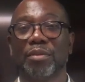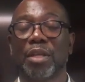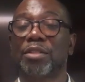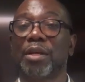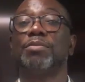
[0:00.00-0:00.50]

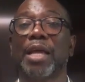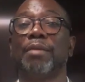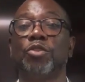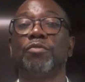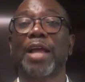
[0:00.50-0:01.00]

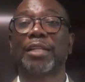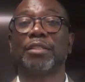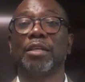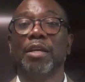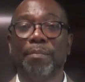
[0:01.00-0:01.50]
Sometimes you've got
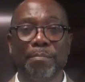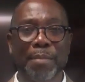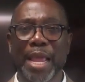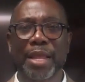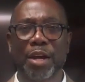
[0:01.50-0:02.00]
to
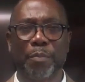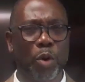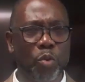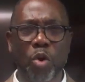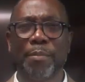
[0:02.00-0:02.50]
man up
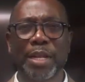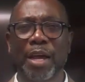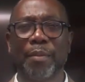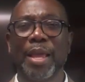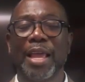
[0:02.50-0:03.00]
or woman
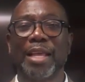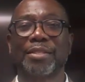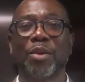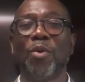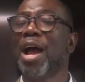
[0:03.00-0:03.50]
up and
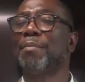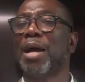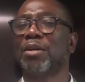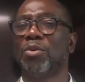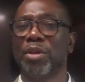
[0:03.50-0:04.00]
say, why am
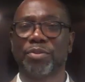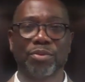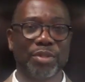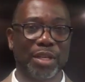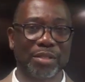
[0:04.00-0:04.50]
I going
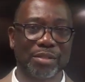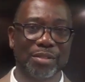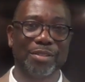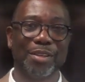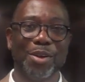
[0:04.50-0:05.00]
through this?
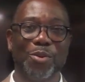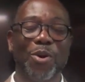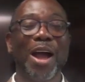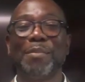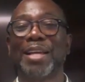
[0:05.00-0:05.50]

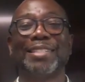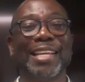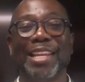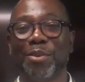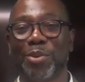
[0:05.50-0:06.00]
Why am I
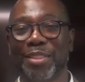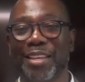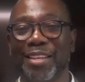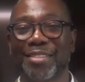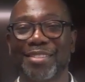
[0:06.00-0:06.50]
dealing with
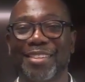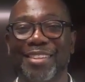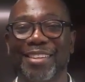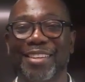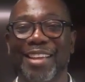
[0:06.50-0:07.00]
this?
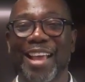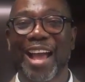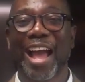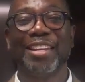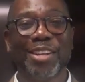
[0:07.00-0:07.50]

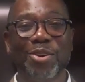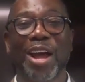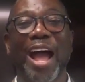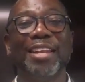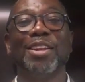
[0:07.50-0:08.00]
I know,
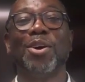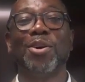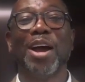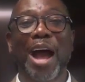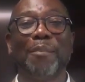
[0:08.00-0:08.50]
I
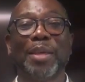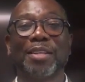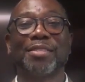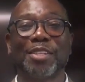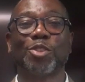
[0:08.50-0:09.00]
know I'm in a
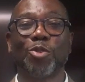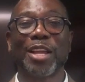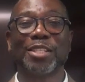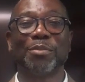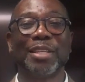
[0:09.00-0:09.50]

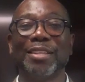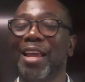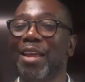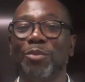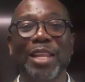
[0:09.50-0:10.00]
situation, but
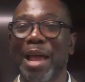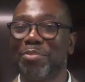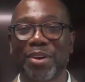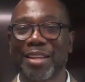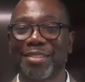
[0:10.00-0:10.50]
yet will I
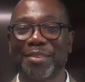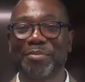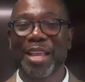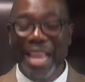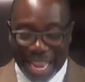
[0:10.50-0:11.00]
praise him.
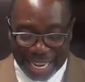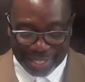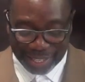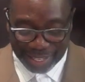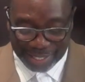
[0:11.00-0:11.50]
He
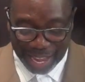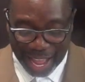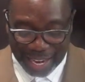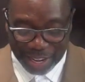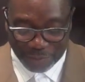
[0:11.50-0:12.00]
says,
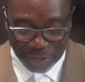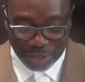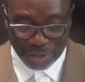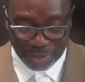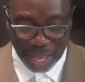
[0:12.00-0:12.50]
God, if you
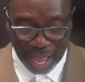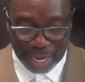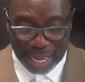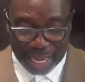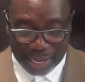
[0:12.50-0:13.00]
do that,
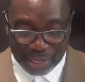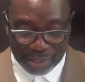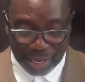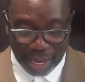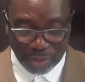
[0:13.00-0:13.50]
he
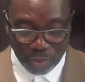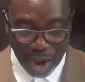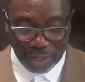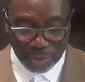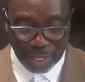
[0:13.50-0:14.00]
says,
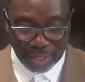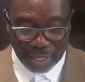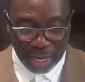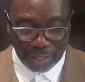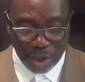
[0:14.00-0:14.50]
watch what he
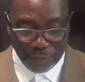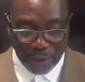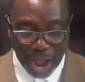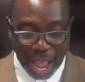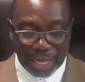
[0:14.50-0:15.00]
says,
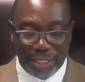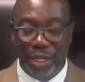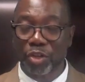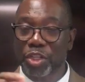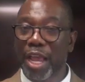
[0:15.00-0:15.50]
for I
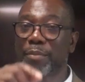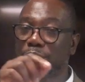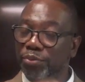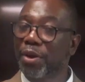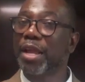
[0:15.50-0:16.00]
shall yet
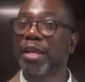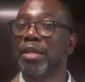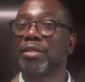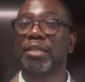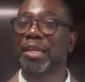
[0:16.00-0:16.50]

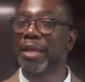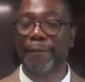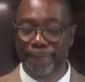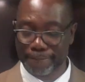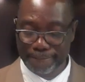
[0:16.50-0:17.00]
praise him
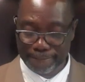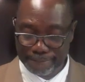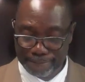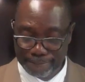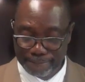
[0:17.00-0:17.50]

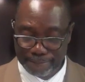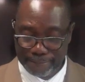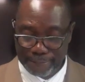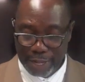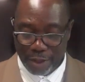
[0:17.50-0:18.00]

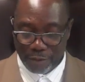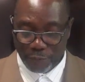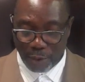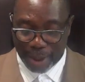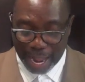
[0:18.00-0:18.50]

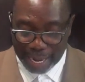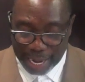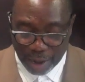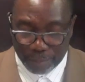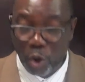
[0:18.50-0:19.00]
for my
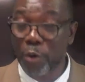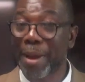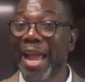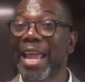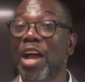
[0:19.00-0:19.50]
help or
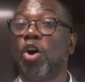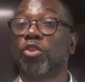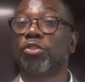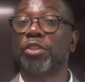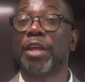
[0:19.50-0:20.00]
my
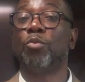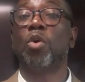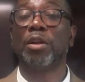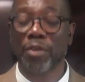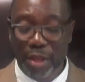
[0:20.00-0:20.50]
health. In
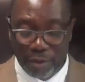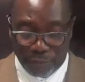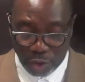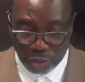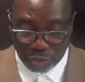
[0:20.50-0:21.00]
one
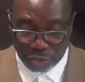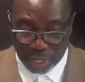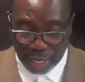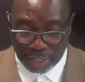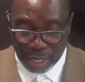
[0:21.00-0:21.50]
version
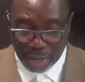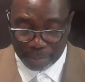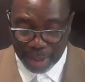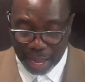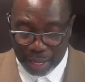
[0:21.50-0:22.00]
says,
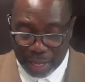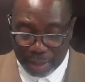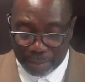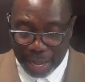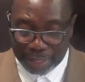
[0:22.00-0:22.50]
my,
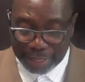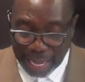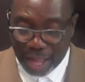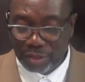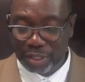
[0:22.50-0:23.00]
my
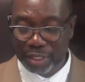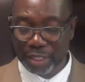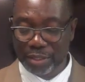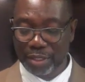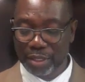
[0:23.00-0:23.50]

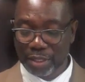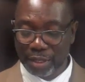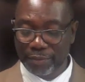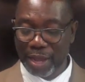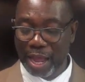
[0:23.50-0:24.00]
countenance
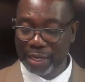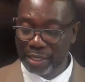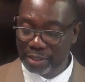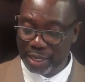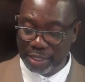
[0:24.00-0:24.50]
of God. He
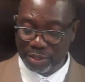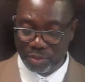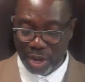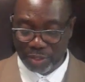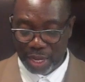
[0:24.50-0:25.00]
says to
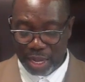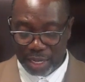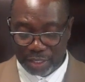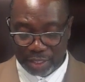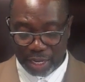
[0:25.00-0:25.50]
us,
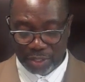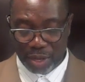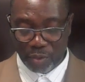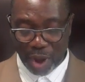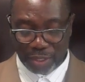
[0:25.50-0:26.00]
he
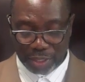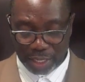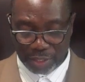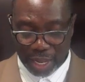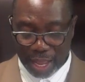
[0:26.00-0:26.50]
says, watch
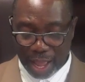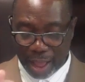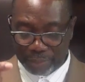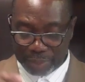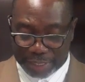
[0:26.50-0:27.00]
this,
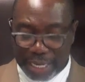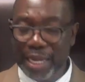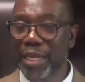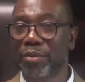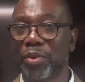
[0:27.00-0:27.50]
I'm
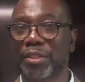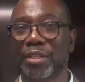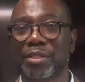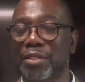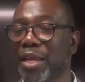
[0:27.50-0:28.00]
dealing with the
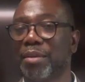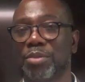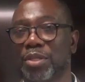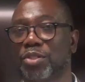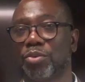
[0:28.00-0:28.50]
same
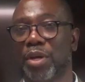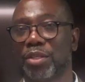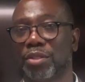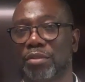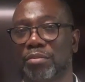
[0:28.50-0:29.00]

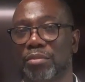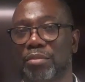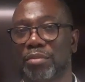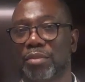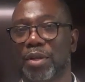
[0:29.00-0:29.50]
situation
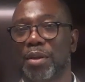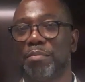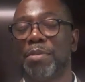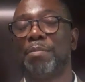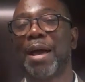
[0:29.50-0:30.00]

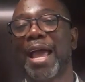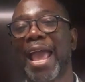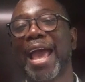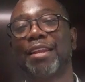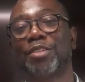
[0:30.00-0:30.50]
but my
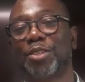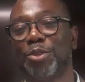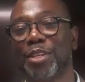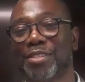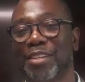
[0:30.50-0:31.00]

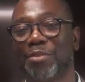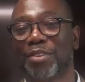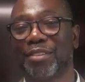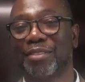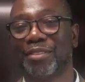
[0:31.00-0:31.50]
attitude is different.